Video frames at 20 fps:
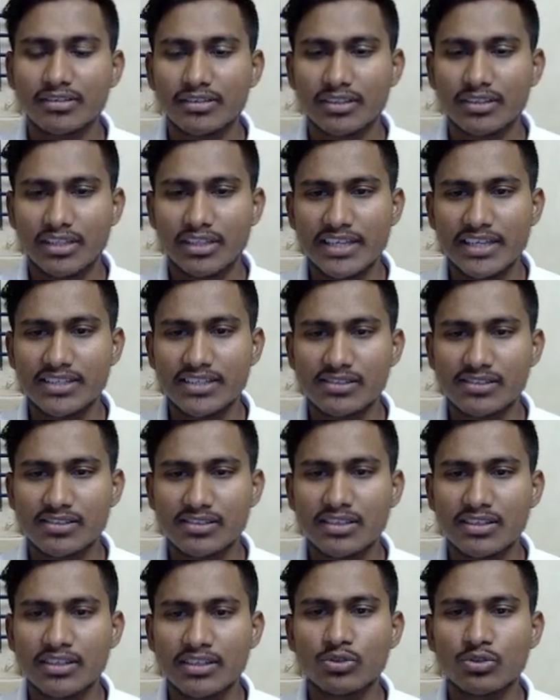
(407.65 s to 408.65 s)
Yes,
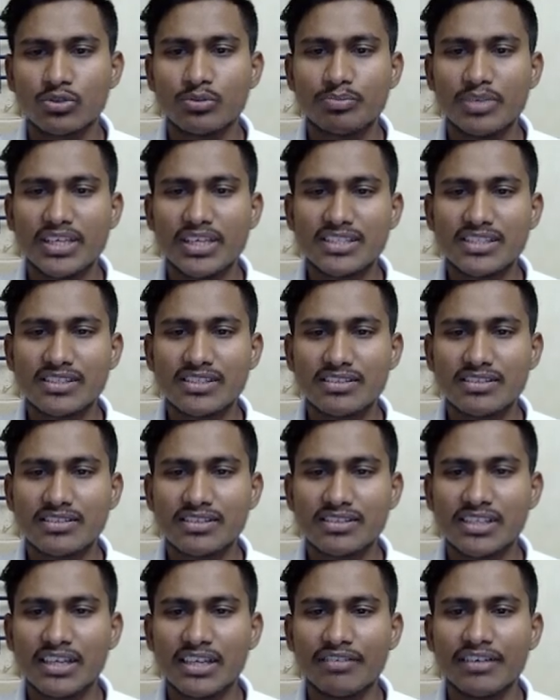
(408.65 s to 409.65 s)
rupees
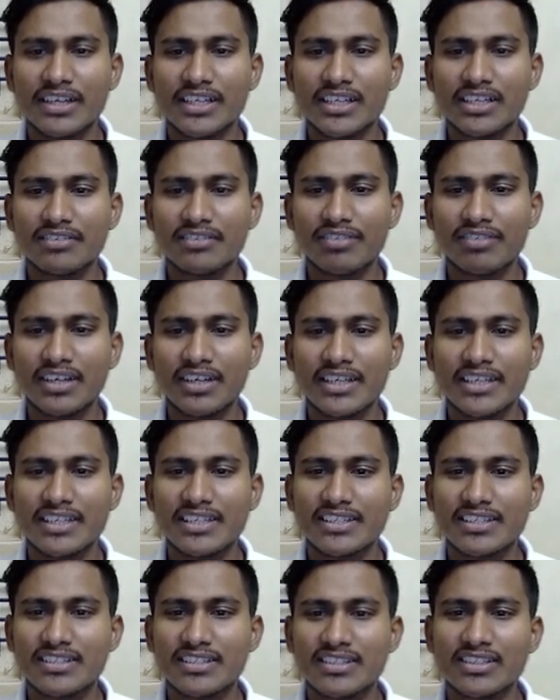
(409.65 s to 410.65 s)
75
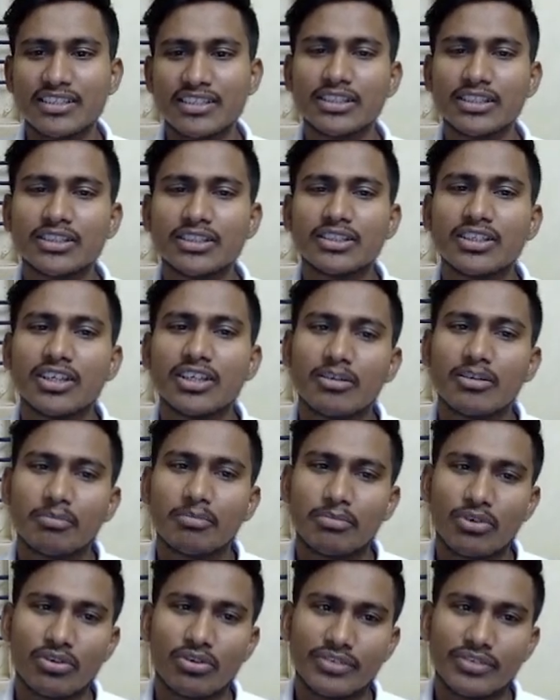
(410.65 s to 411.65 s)
is the
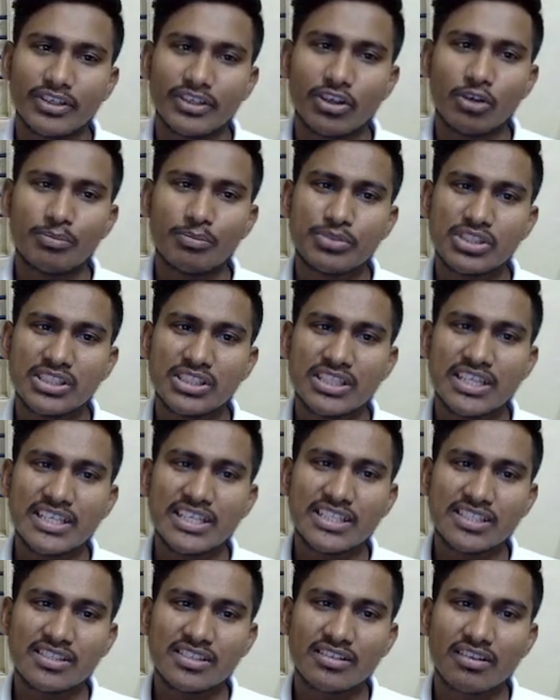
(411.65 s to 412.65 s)
profit. Option
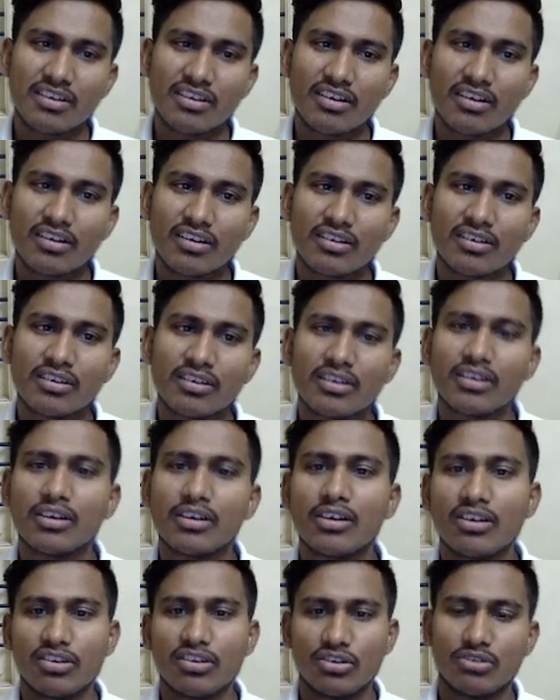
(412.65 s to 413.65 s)
is
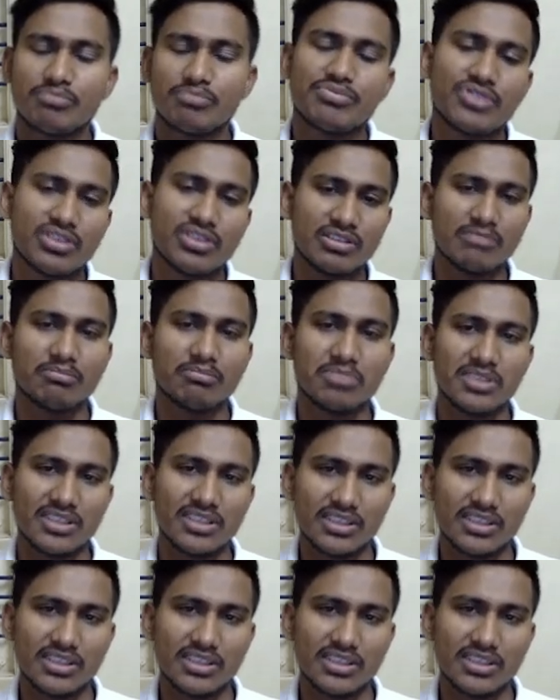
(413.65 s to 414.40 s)
option B.